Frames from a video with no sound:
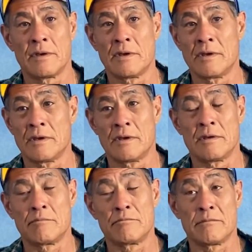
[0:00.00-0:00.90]
Mm-hmm.
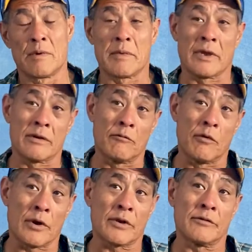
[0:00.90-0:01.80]
Am I going to
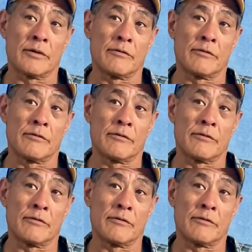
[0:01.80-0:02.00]
work at